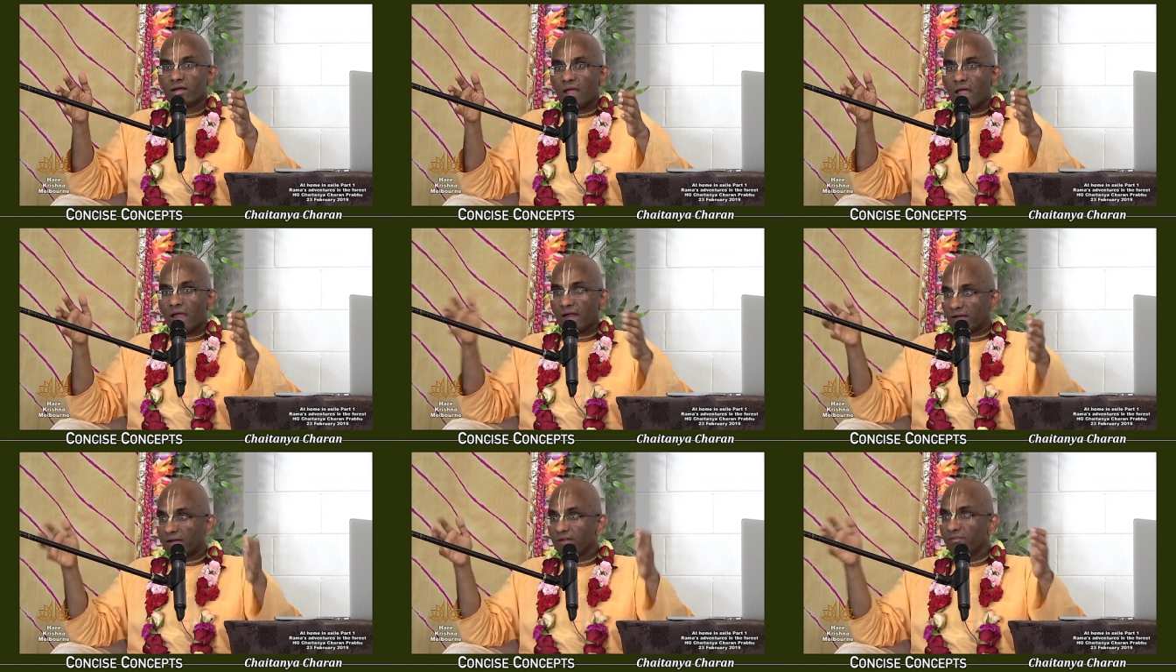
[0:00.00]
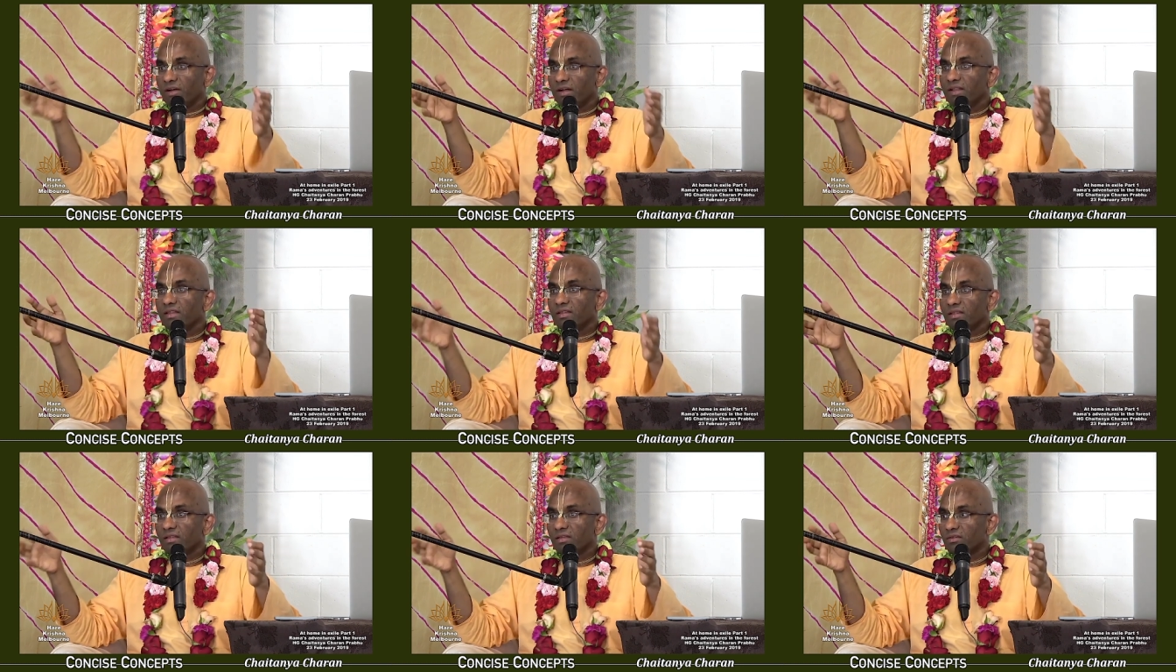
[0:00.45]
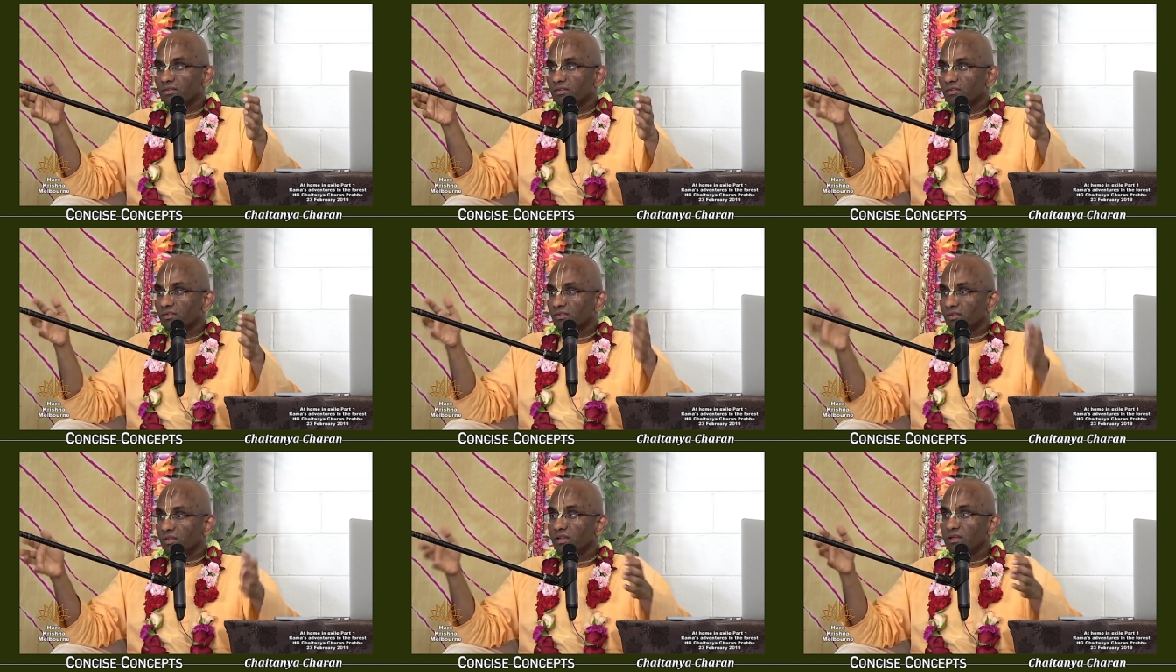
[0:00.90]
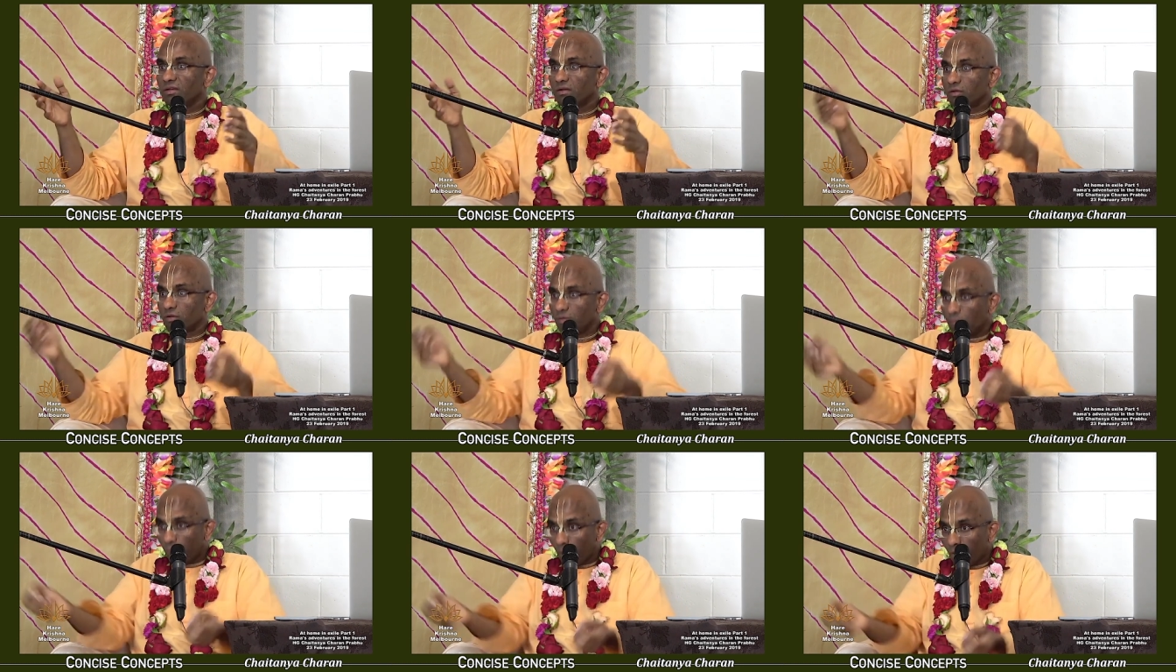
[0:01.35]
activity is
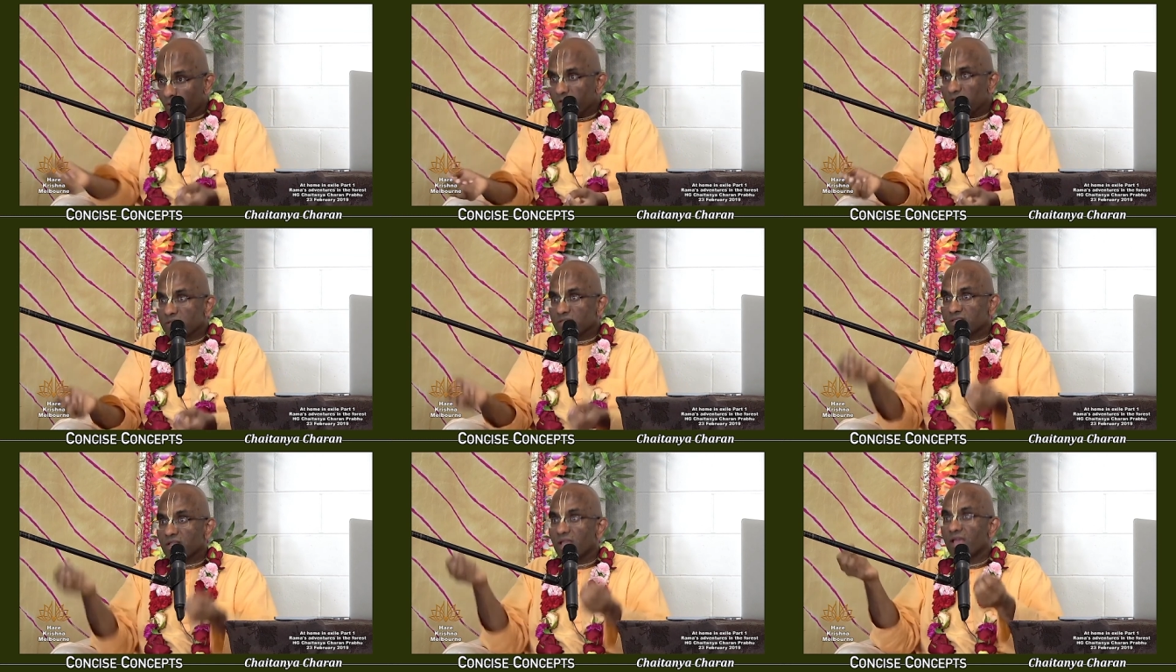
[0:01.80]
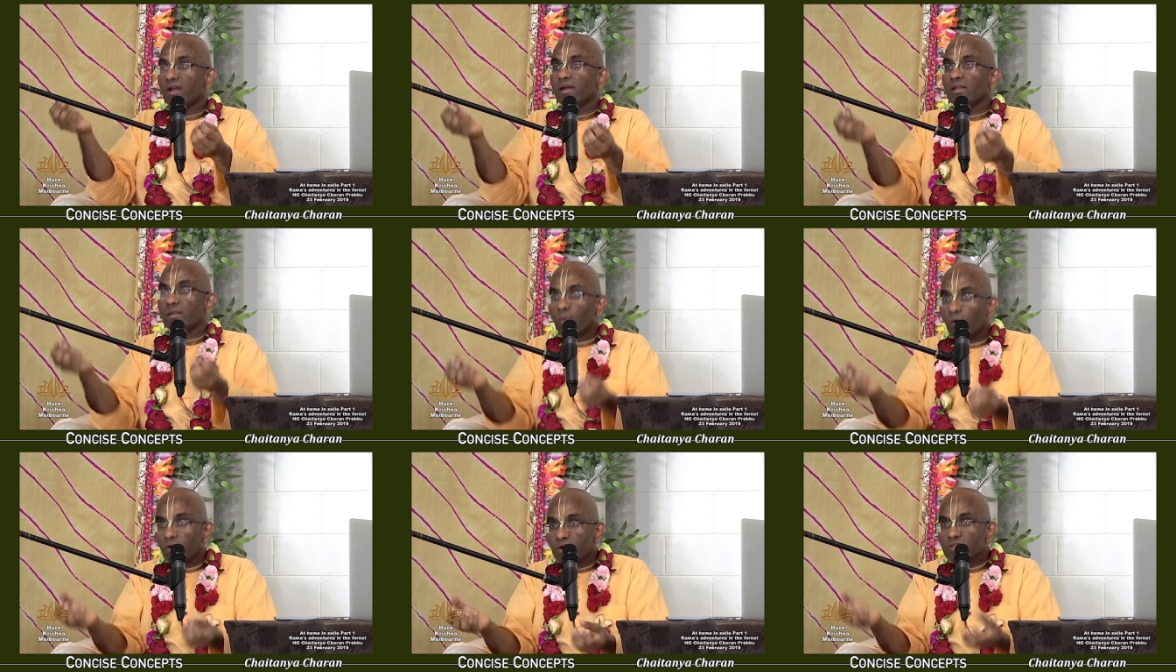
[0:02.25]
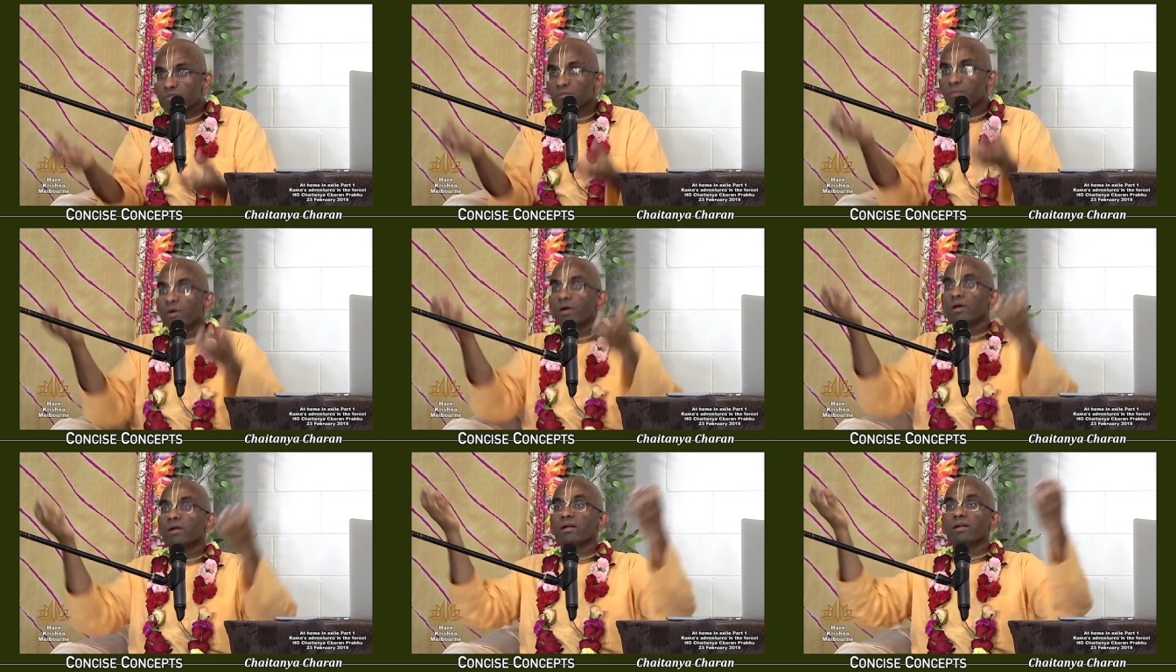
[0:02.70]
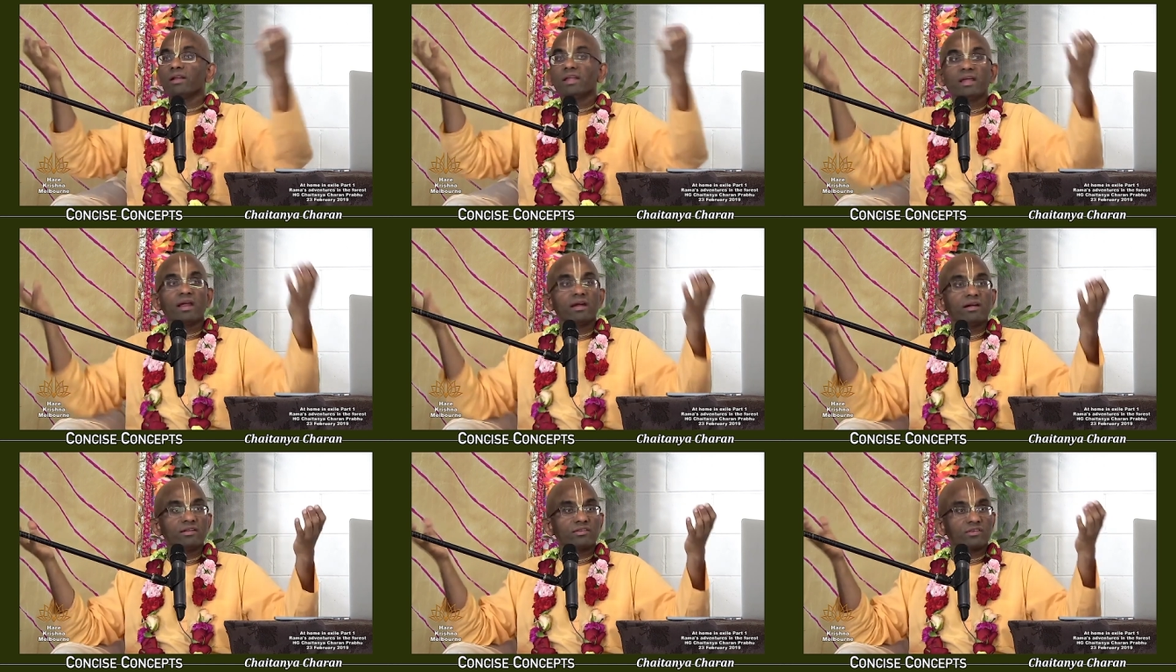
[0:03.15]
seen, the body is there and the body is
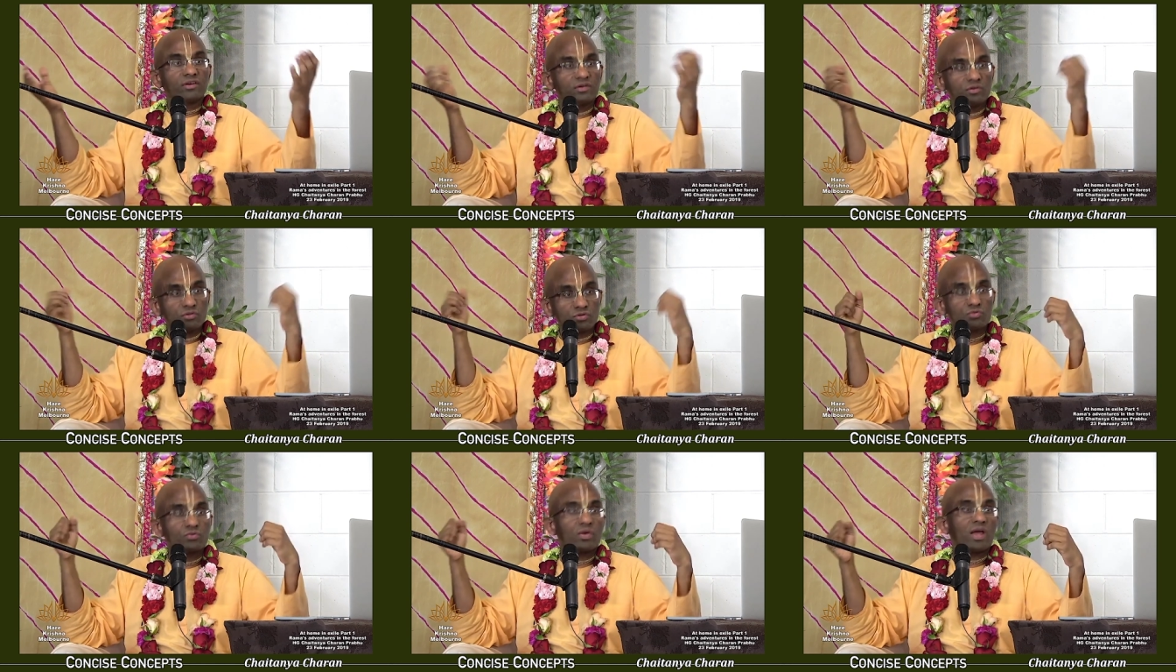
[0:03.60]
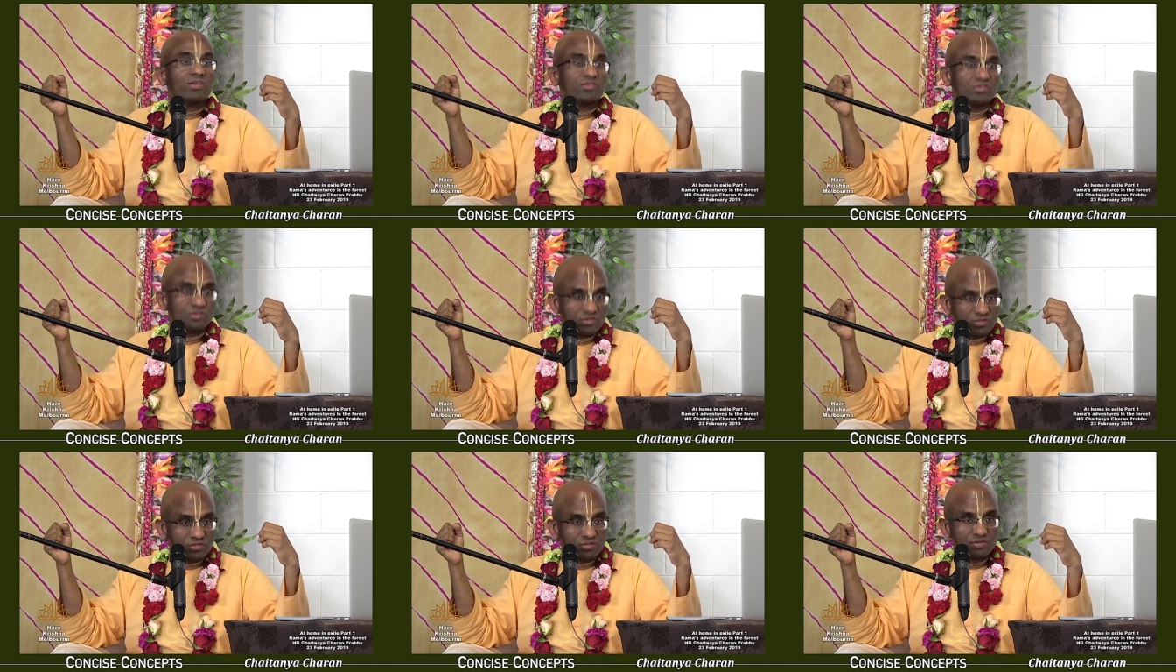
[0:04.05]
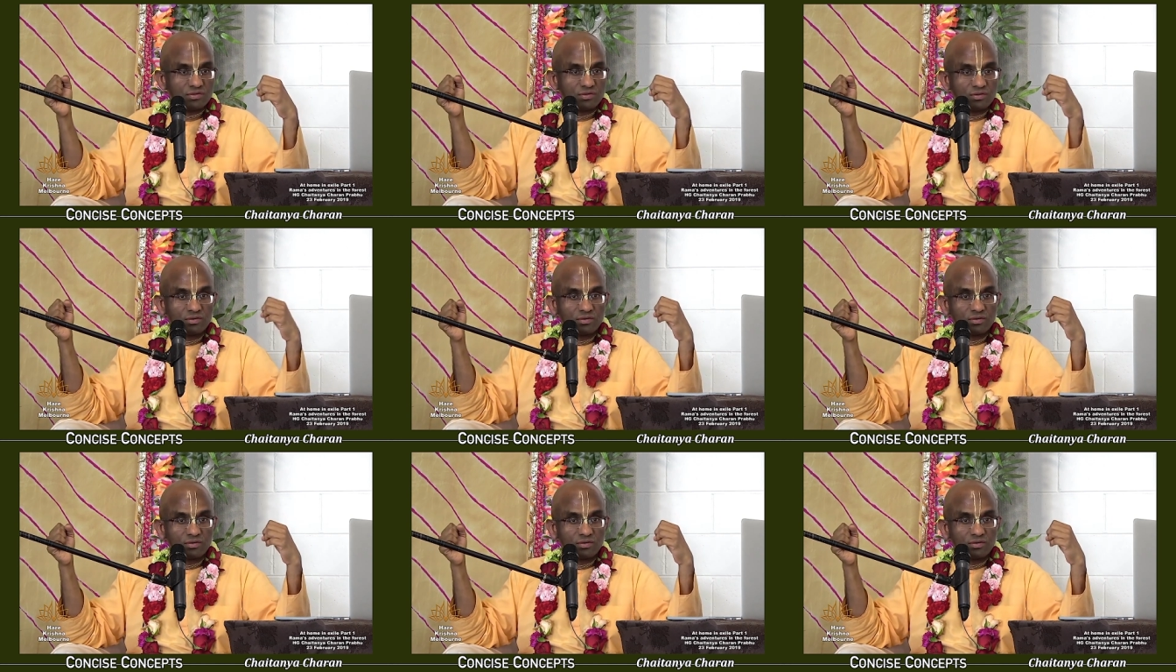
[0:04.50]
burning and it is reduced to ashes.